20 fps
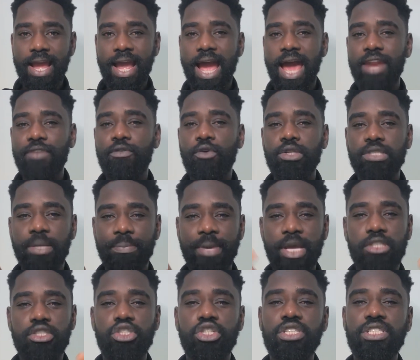And of course, I'm here
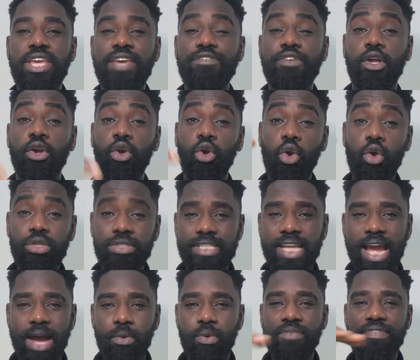to just give you a
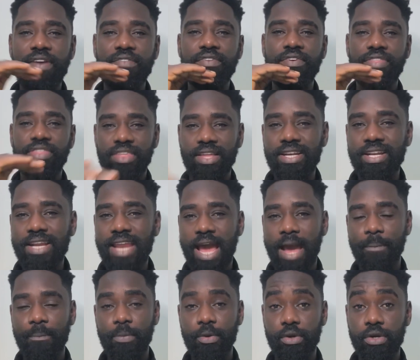lowdown of everything that
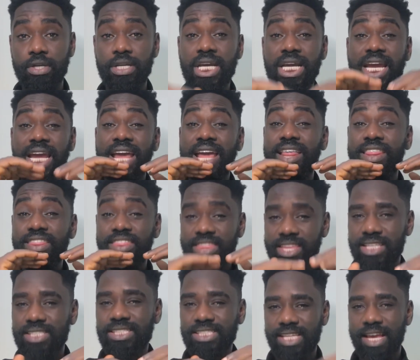happened in
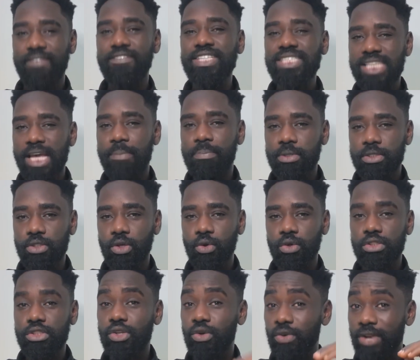this seventh episode.
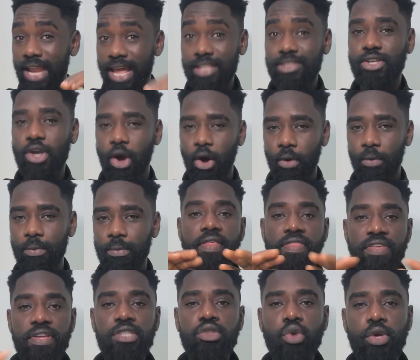So let's go.
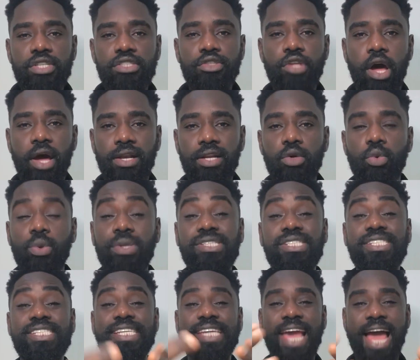This week started with
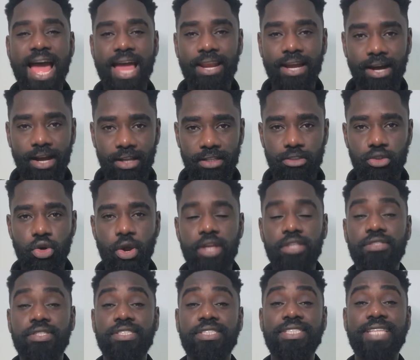Tiannah trying
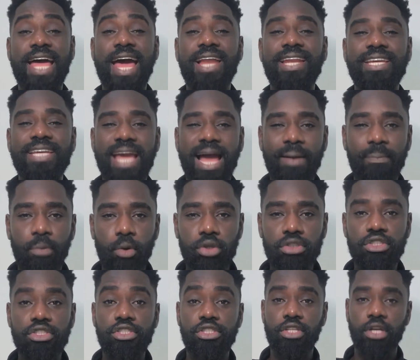to style
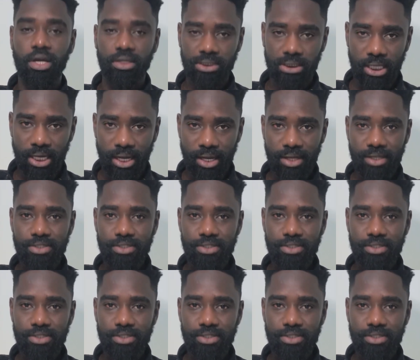Yabo's daughter.